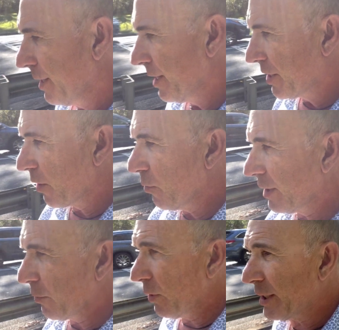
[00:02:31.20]
So
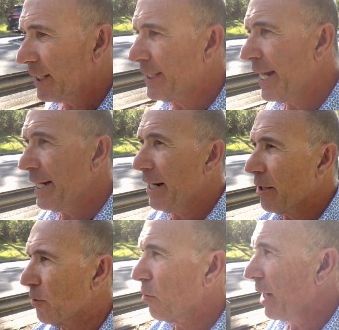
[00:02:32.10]
what's the standout?
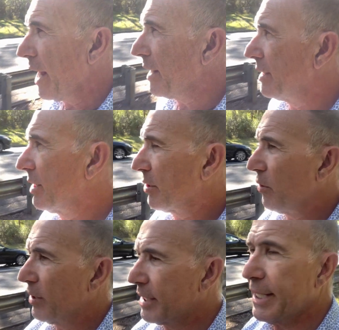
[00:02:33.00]
How does this
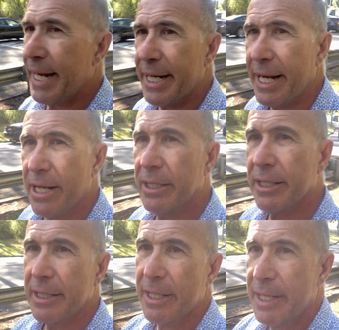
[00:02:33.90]
girl stand out
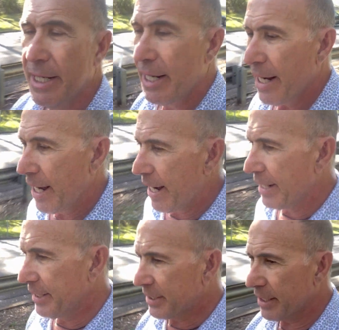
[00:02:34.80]
and
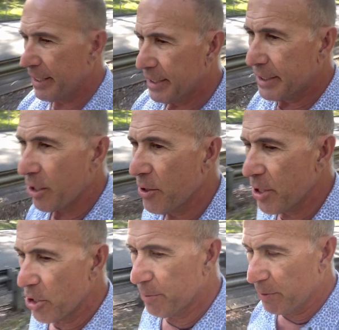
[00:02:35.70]
is so
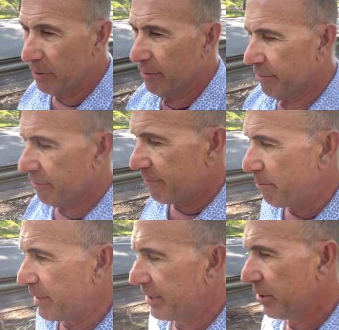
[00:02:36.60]
notable for
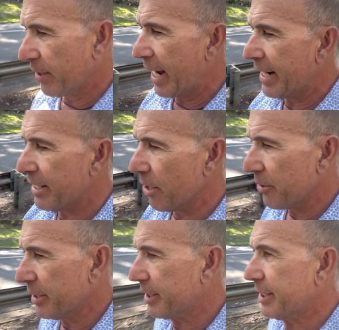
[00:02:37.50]
me to A,
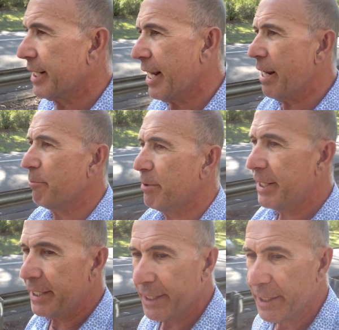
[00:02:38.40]
notice, and
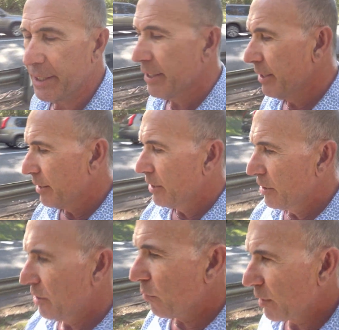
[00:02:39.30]
B,
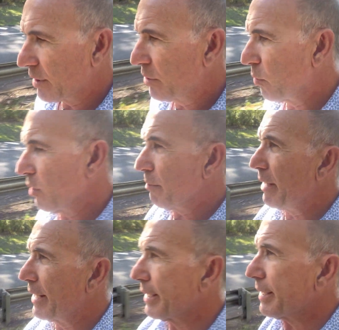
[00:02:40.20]
to want to talk
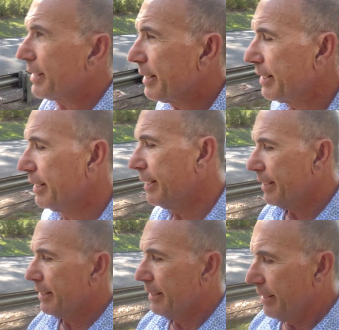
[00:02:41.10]
about it?
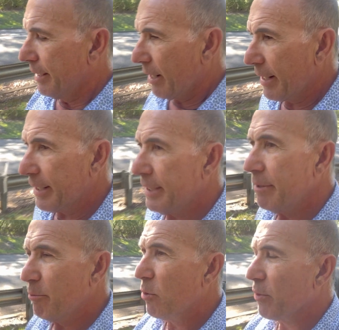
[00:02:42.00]
I guess the
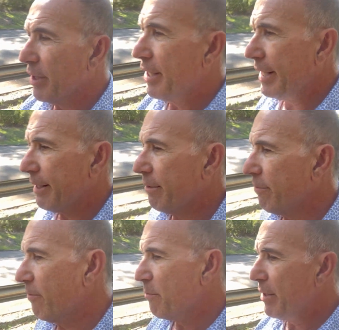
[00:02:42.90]
important thing
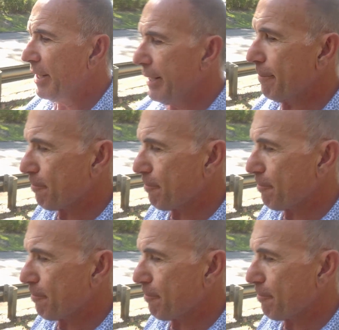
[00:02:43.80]
for me